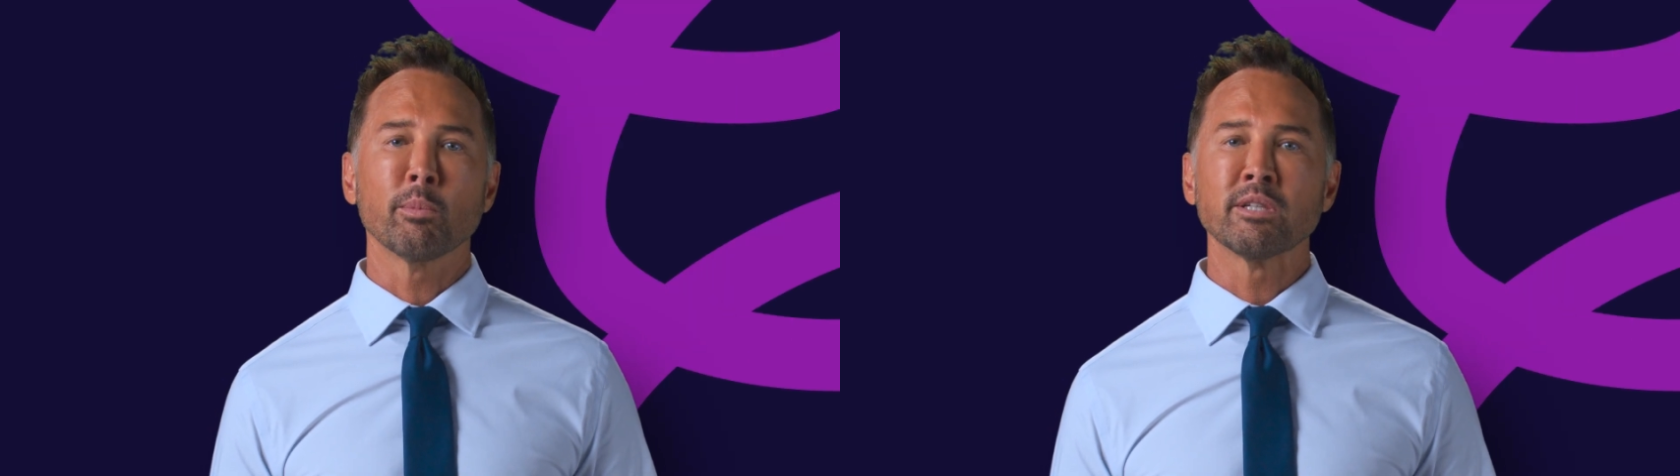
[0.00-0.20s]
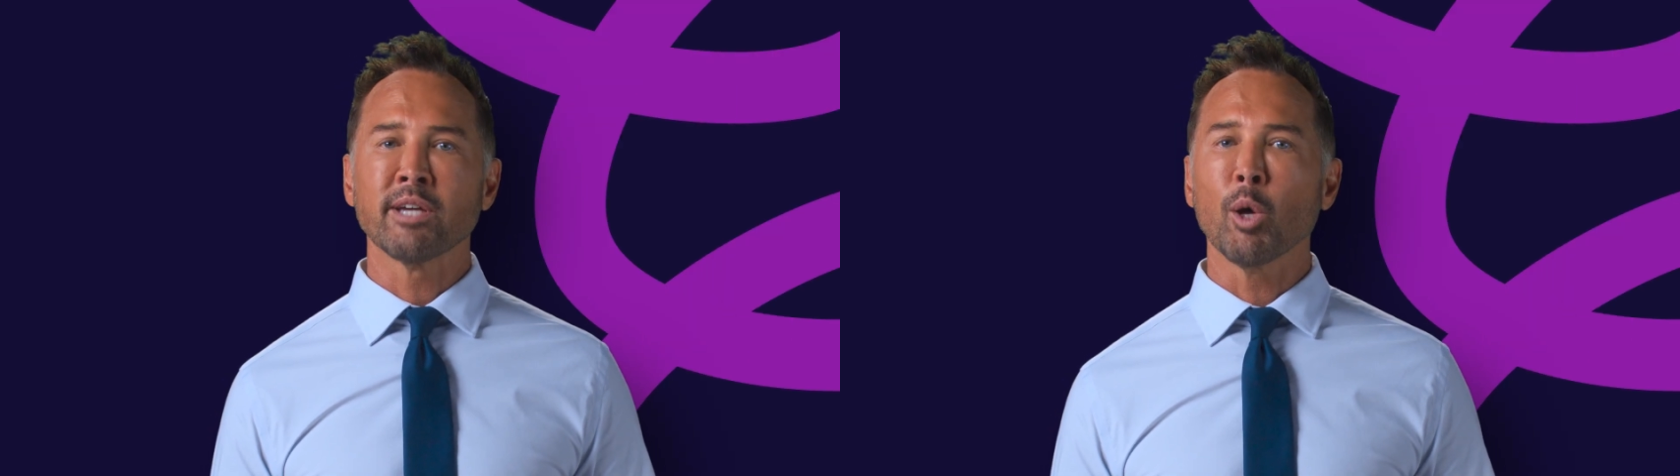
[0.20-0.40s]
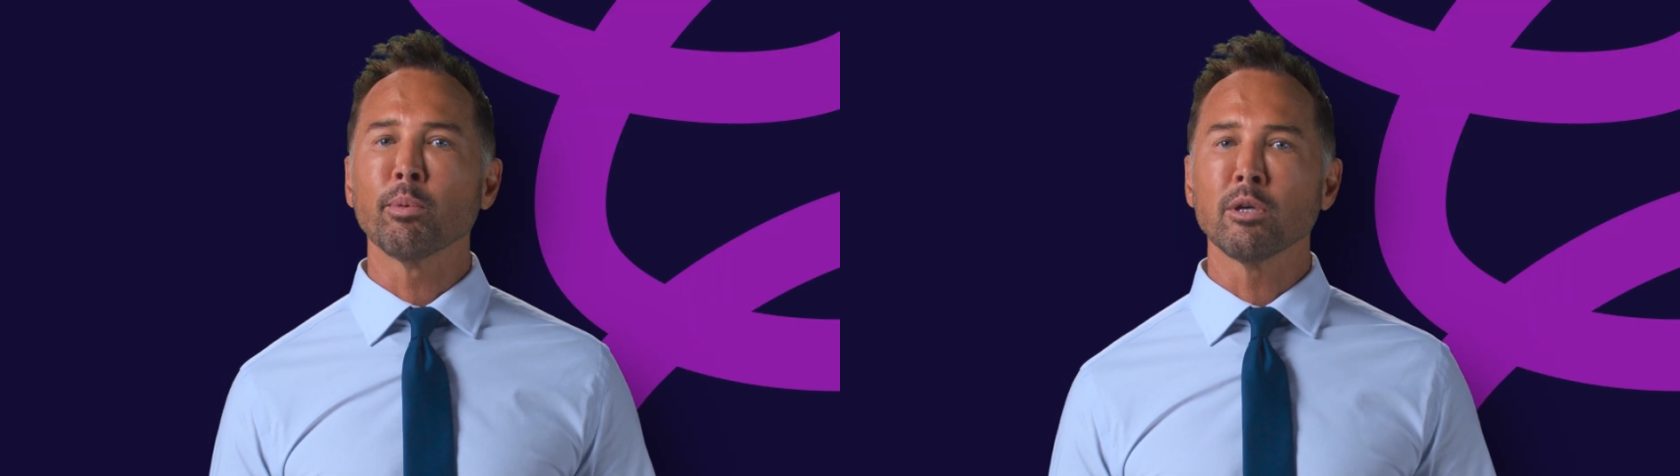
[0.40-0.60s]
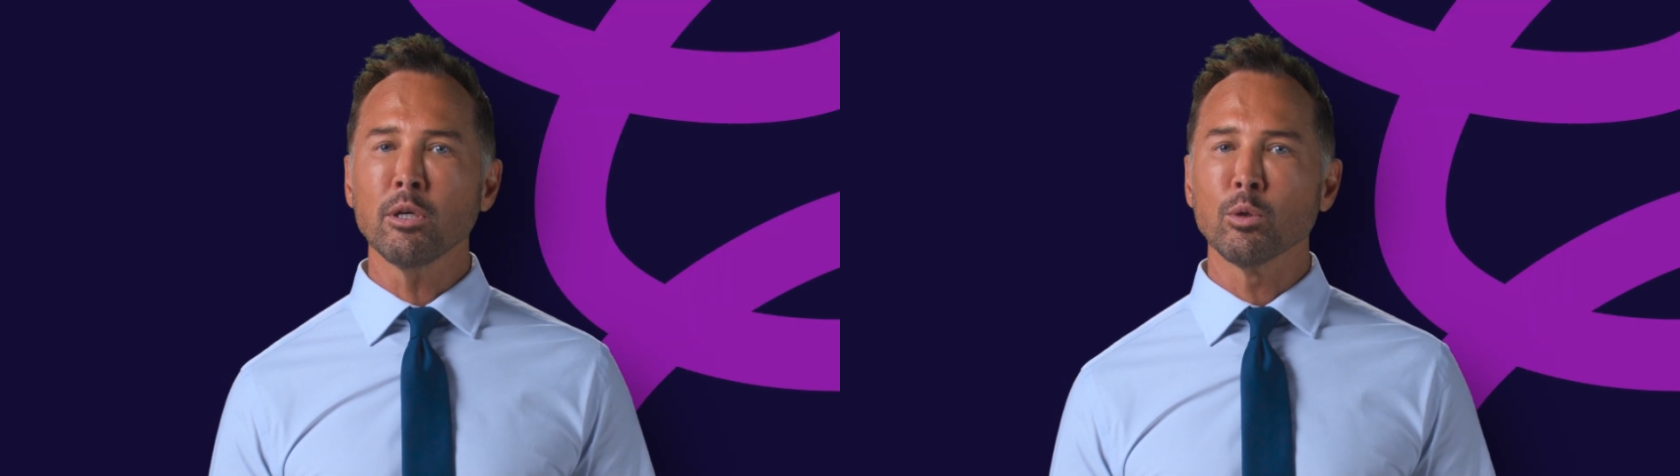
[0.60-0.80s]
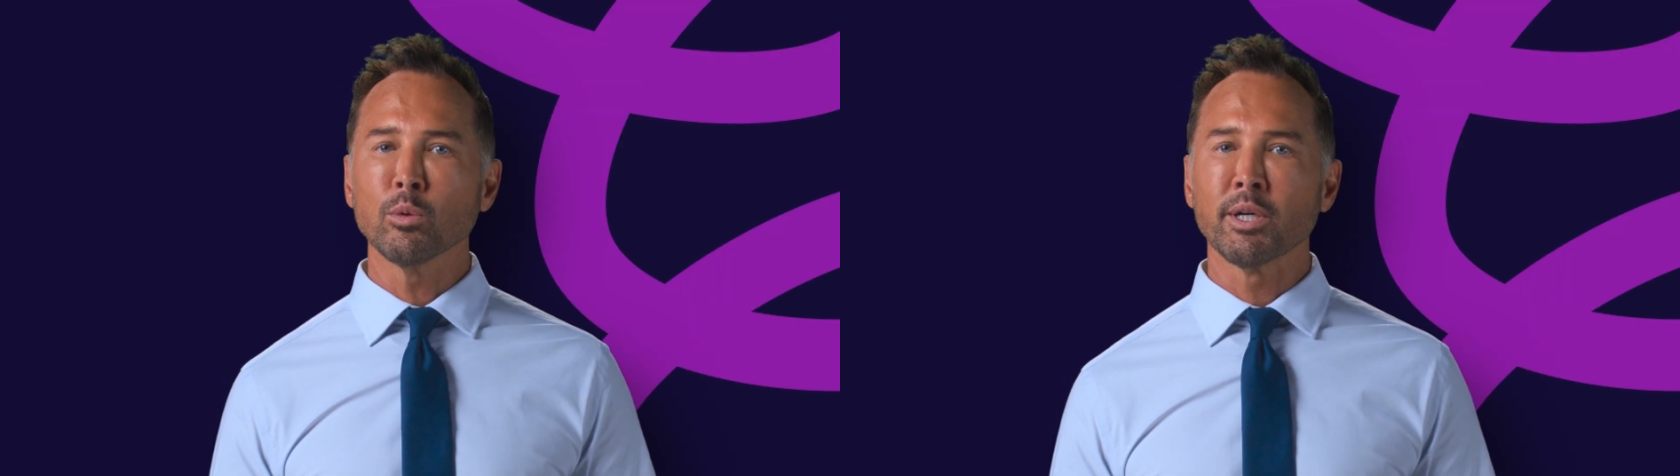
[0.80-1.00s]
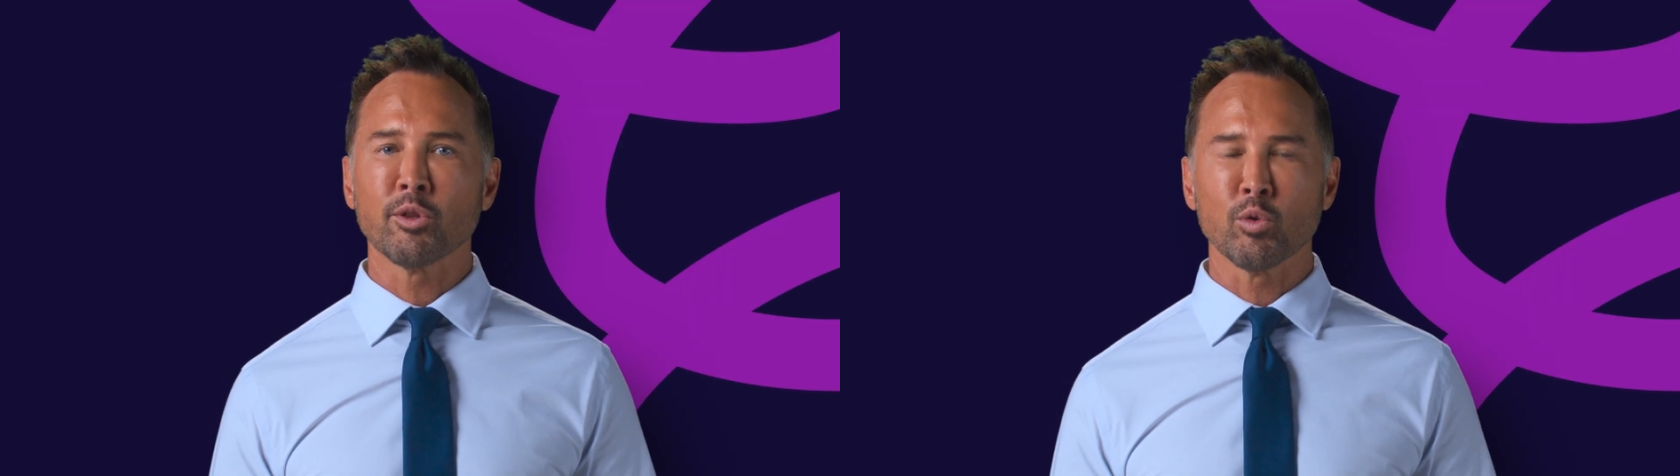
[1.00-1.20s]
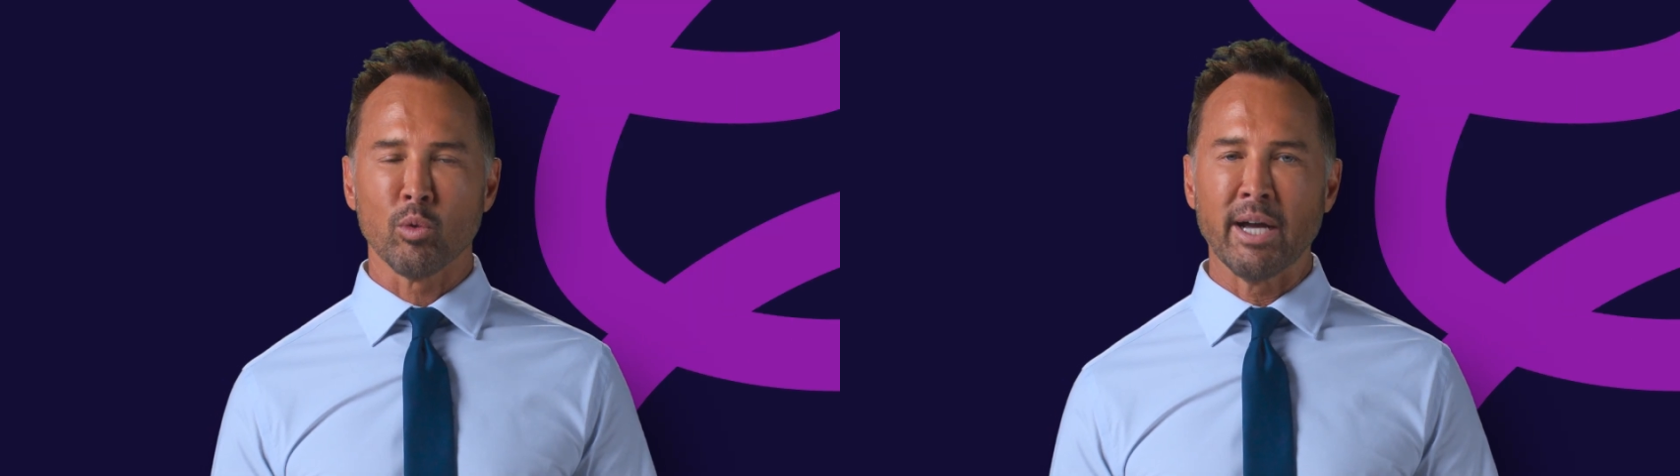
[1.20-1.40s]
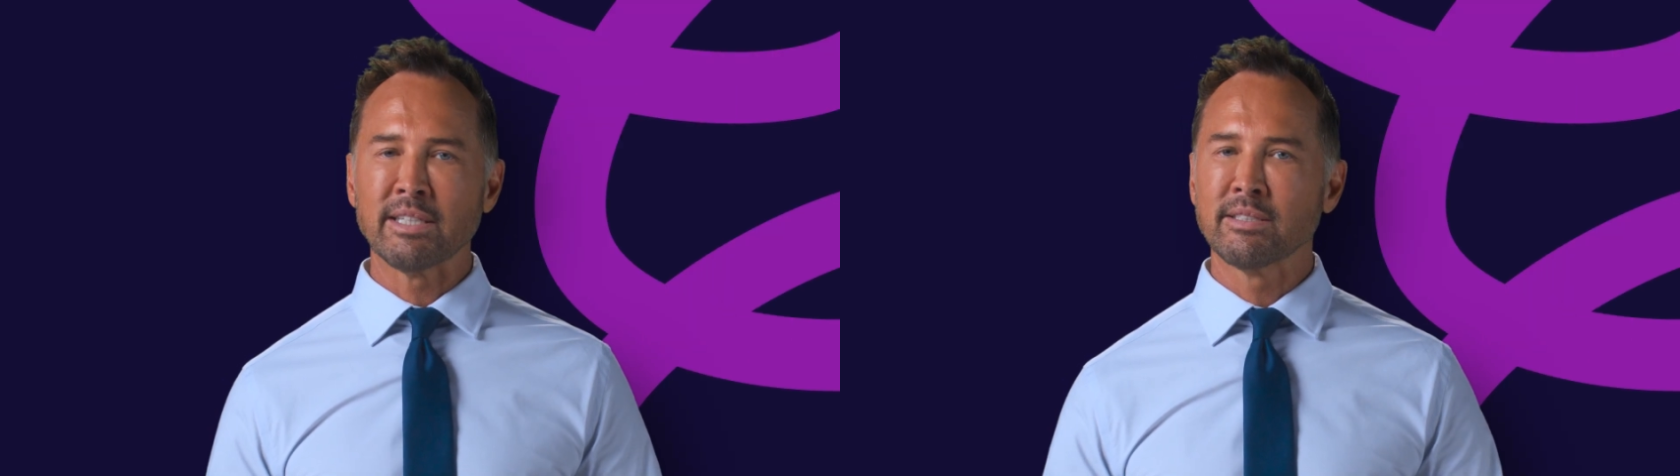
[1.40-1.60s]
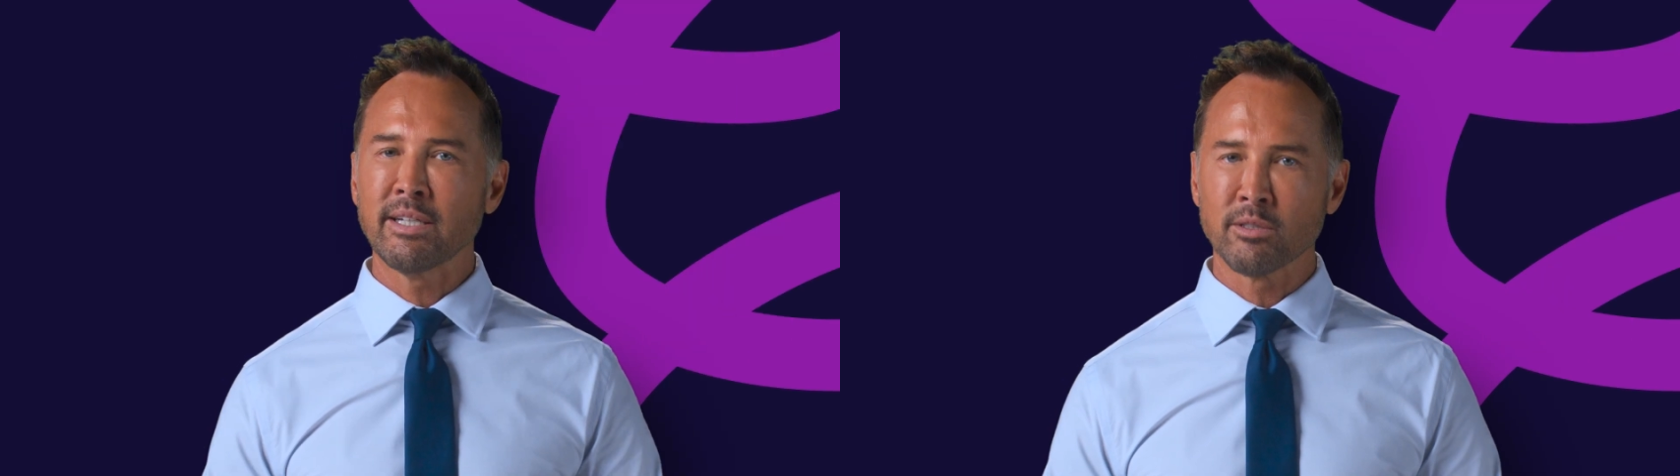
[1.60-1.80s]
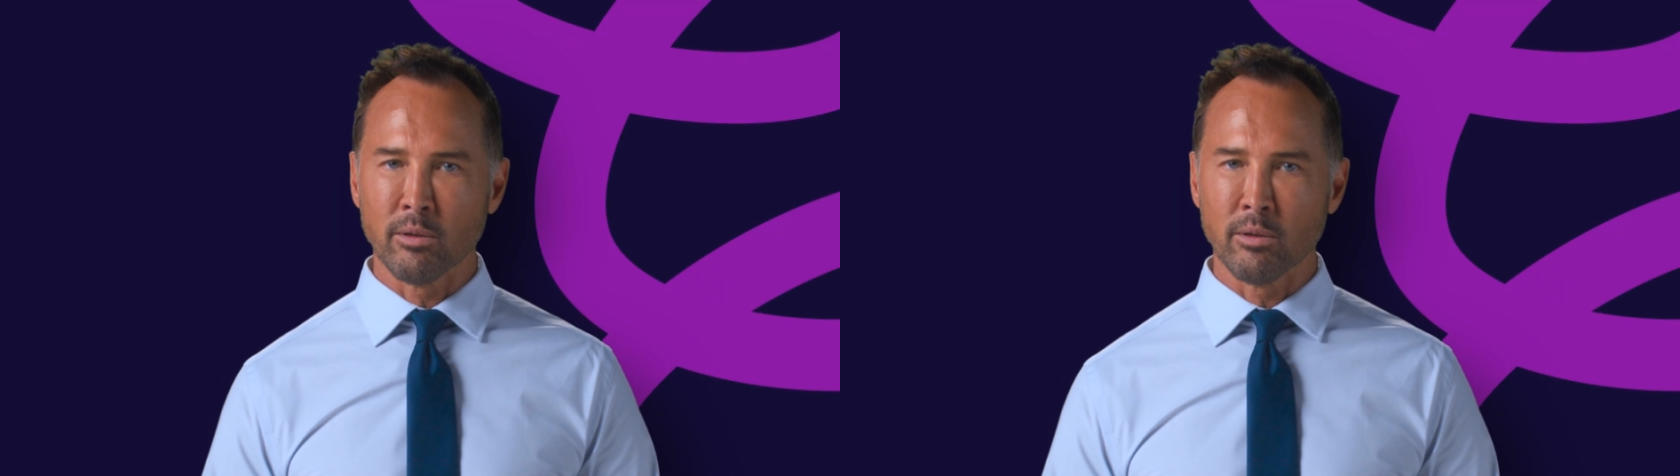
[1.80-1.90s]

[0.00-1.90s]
means helping you get the right dental